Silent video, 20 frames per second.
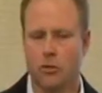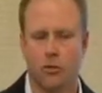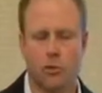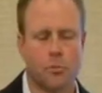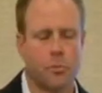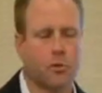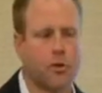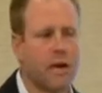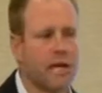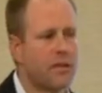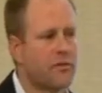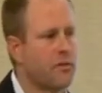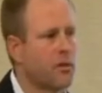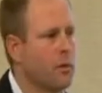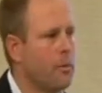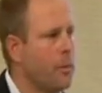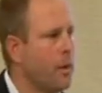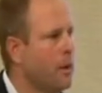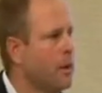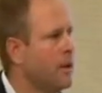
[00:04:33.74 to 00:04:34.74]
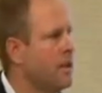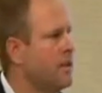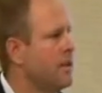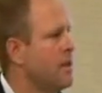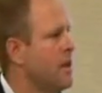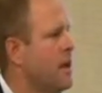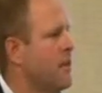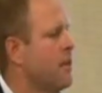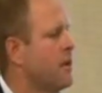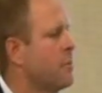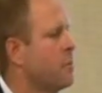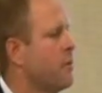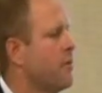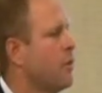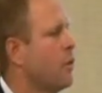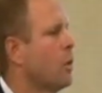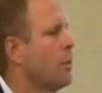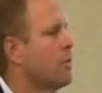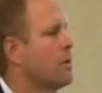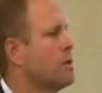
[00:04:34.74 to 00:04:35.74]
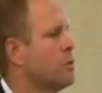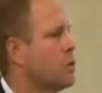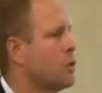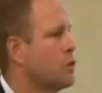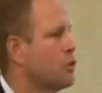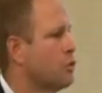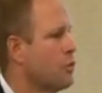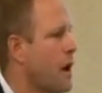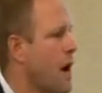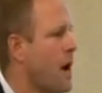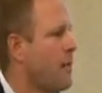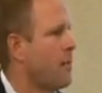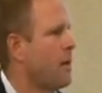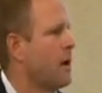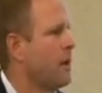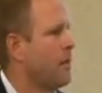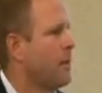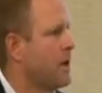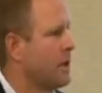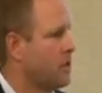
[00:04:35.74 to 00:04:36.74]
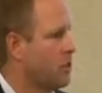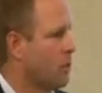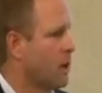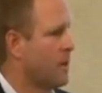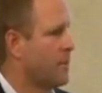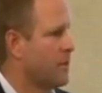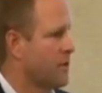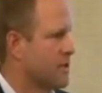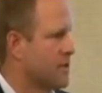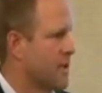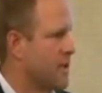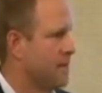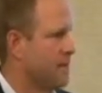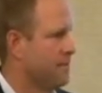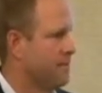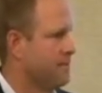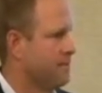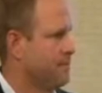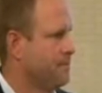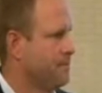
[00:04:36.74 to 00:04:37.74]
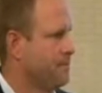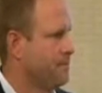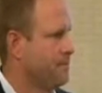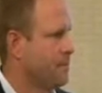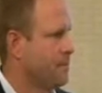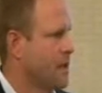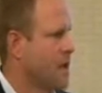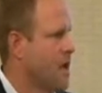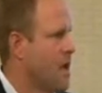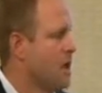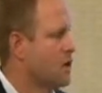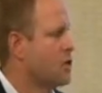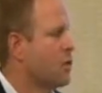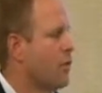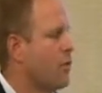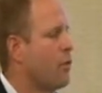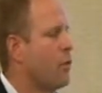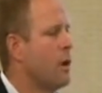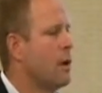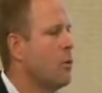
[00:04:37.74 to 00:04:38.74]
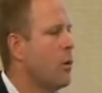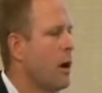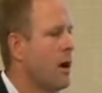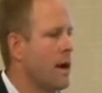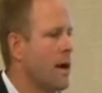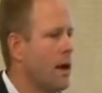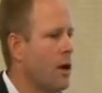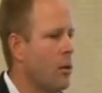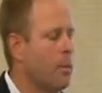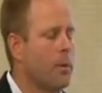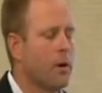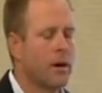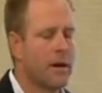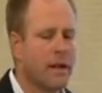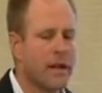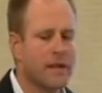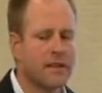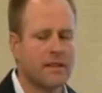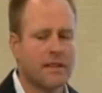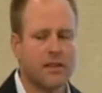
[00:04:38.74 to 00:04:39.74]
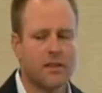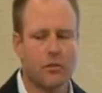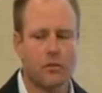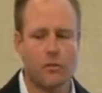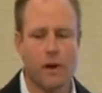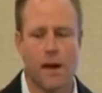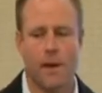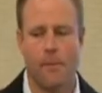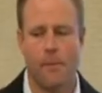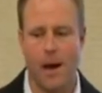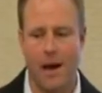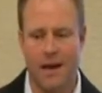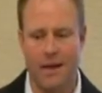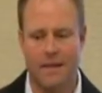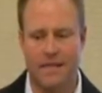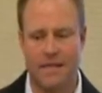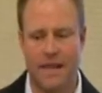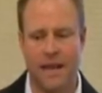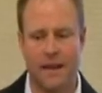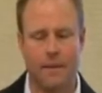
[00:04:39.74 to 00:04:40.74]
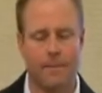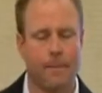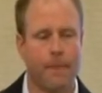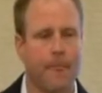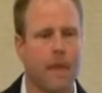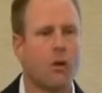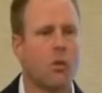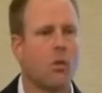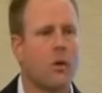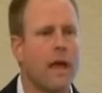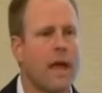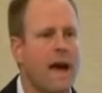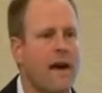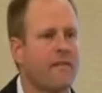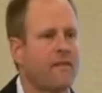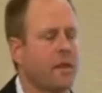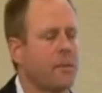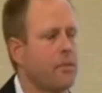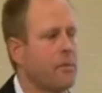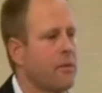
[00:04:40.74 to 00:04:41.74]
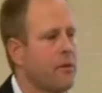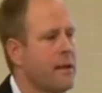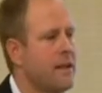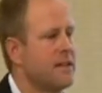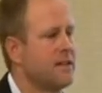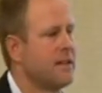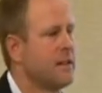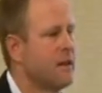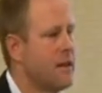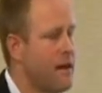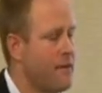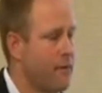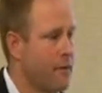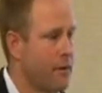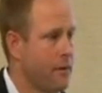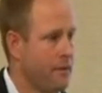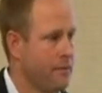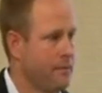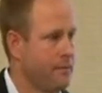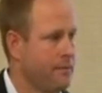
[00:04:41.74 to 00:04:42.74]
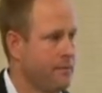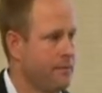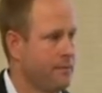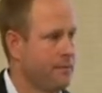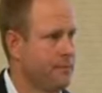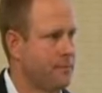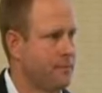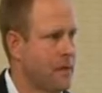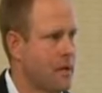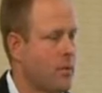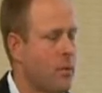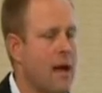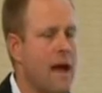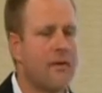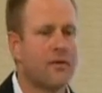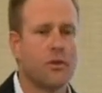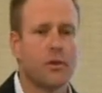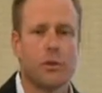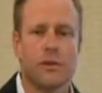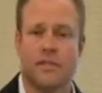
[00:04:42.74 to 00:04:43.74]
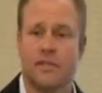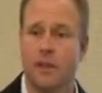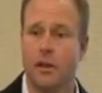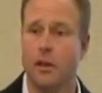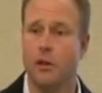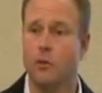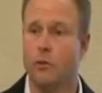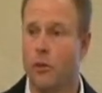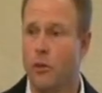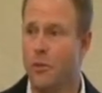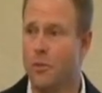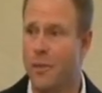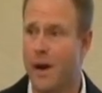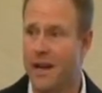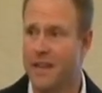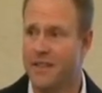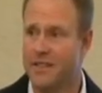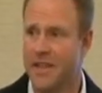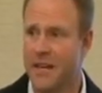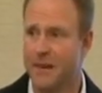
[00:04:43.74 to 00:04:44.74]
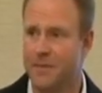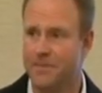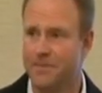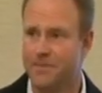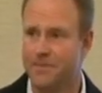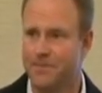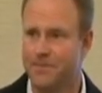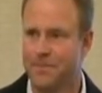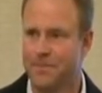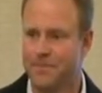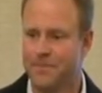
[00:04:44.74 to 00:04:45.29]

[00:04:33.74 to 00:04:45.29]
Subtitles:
Children praised for abilities, their performance would drop by 20%. So if we want to help our kids get the right mindset, we have to praise their effort. And we have to instill a growth mindset.